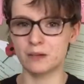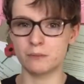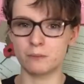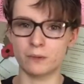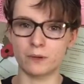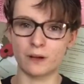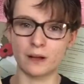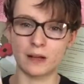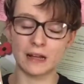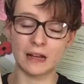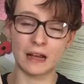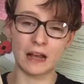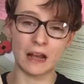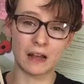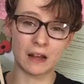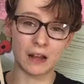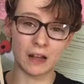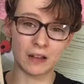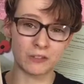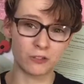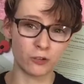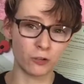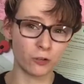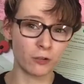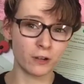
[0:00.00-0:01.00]
But
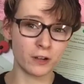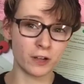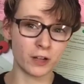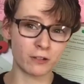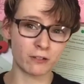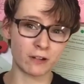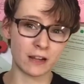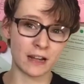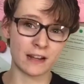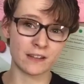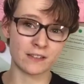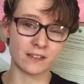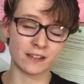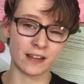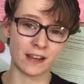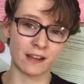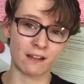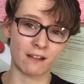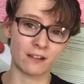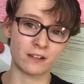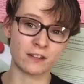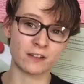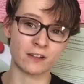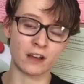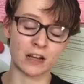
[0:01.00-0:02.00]
Dorian Gray is a
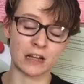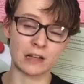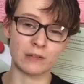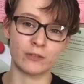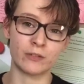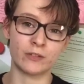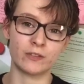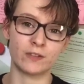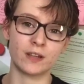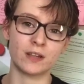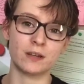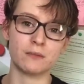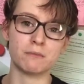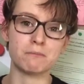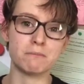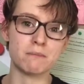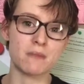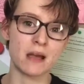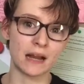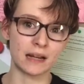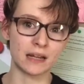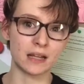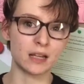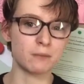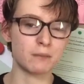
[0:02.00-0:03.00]
character I've seen
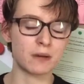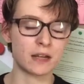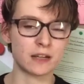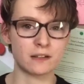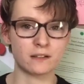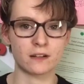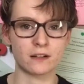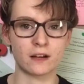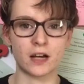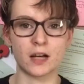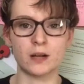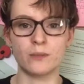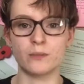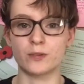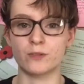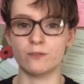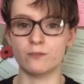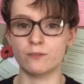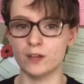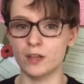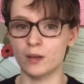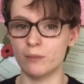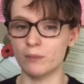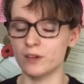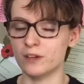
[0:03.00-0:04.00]
many, many times in
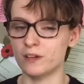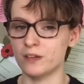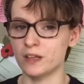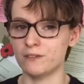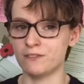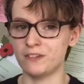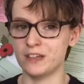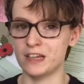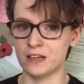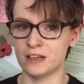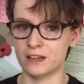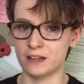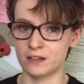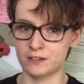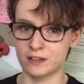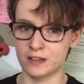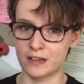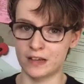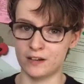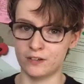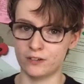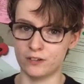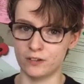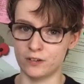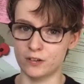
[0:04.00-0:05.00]
film and T V
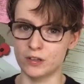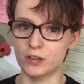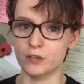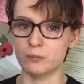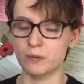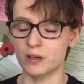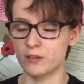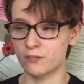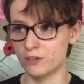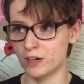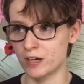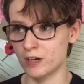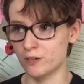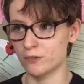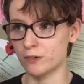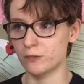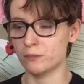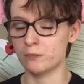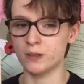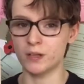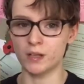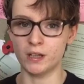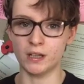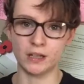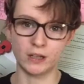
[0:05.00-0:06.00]
adaptations, my
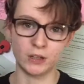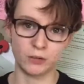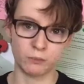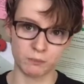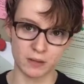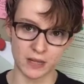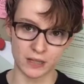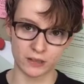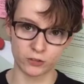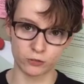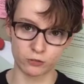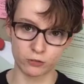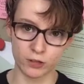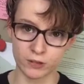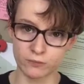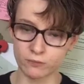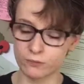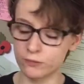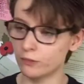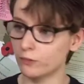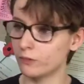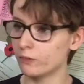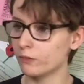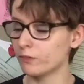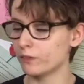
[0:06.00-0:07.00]
favourite being Penny
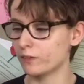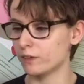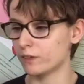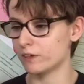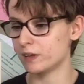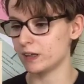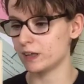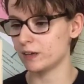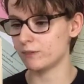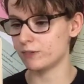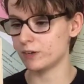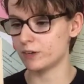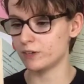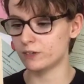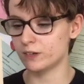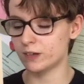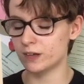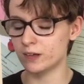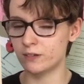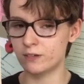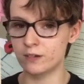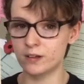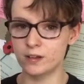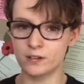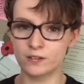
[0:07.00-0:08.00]
Dreadful, the T V
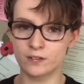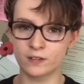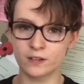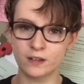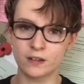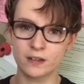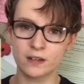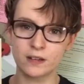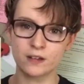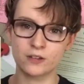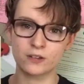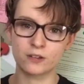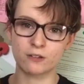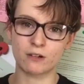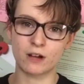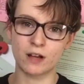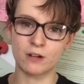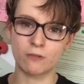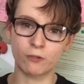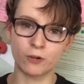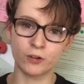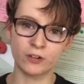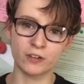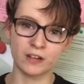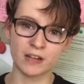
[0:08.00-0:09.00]
series. So I
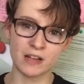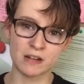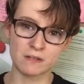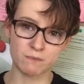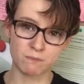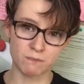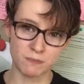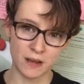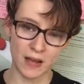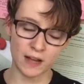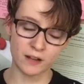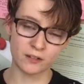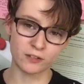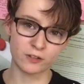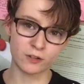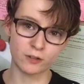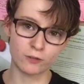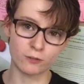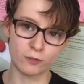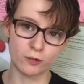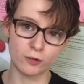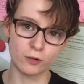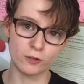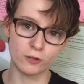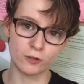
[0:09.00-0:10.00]
want to get back to
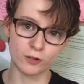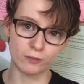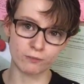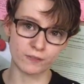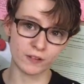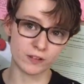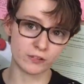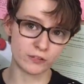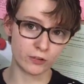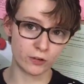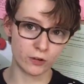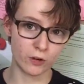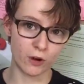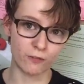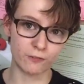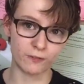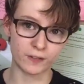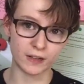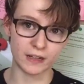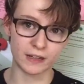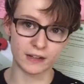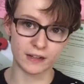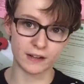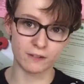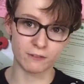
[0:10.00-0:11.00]
the roots of this
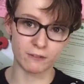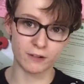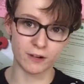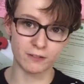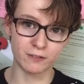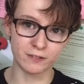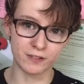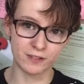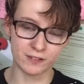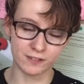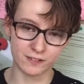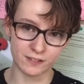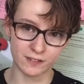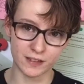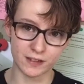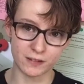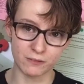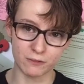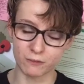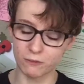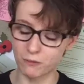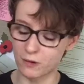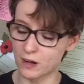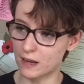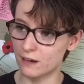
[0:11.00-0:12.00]
gothic hero to
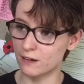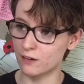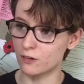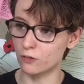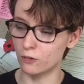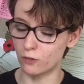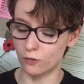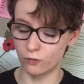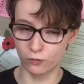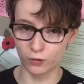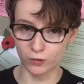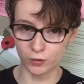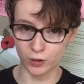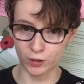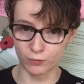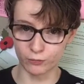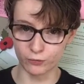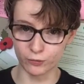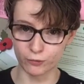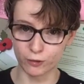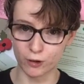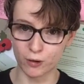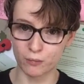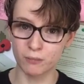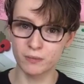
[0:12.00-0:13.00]
see where it all
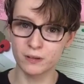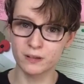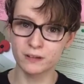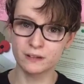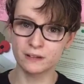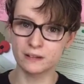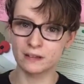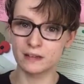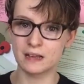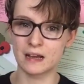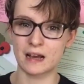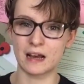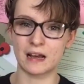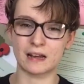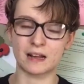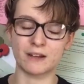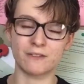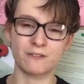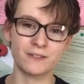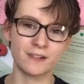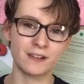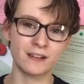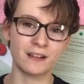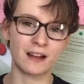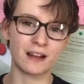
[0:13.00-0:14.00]
comes from. And I
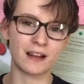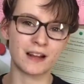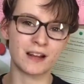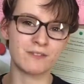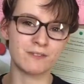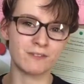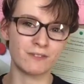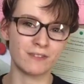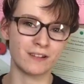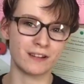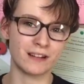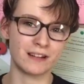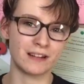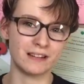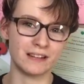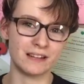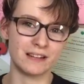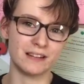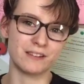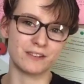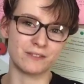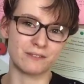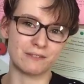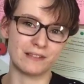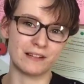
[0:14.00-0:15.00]
feel like I really
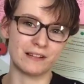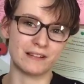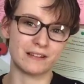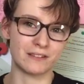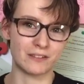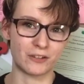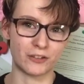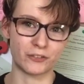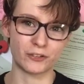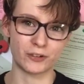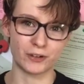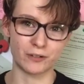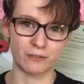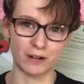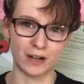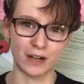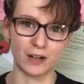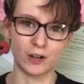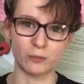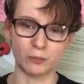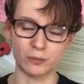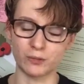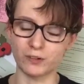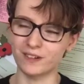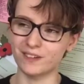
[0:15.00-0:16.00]
need to read an Oscar
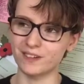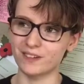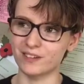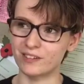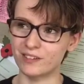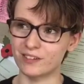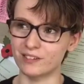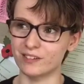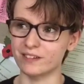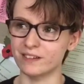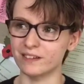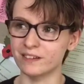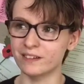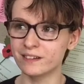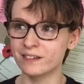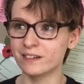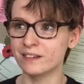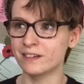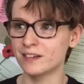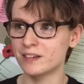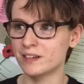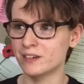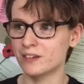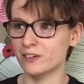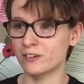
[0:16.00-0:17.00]
Wilde book this year,
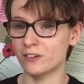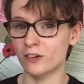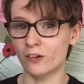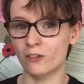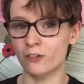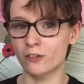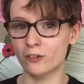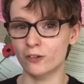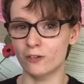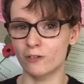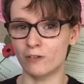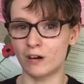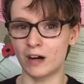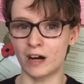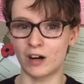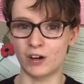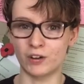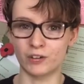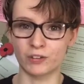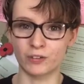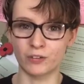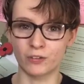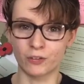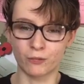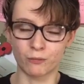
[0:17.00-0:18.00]
because Oscar
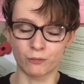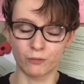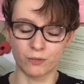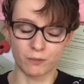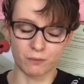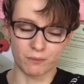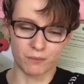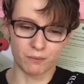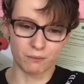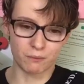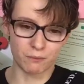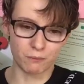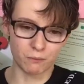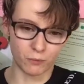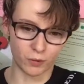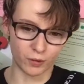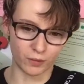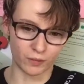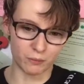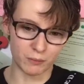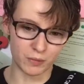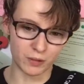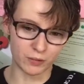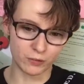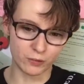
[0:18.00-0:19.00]
Wilde is some of the, one
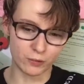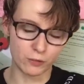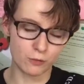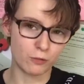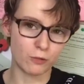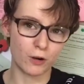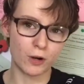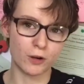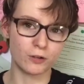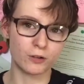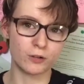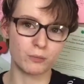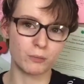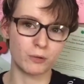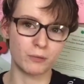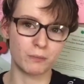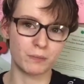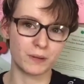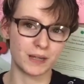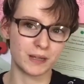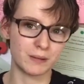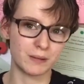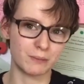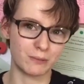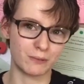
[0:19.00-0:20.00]
of the most quotable
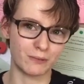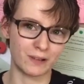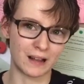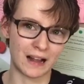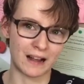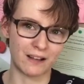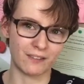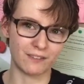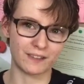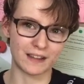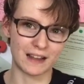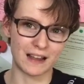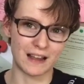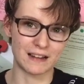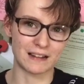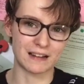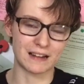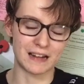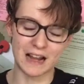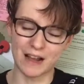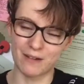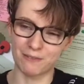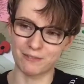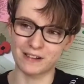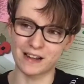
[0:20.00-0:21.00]
people out there, and I
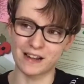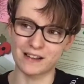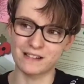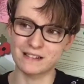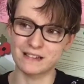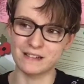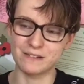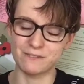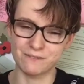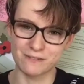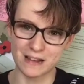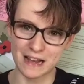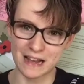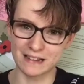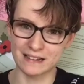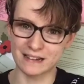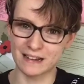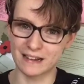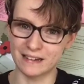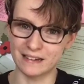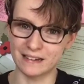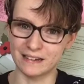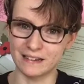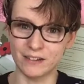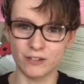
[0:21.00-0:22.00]
haven't actually read
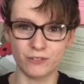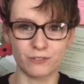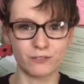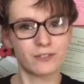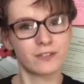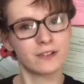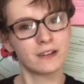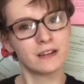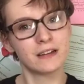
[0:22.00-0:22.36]
any of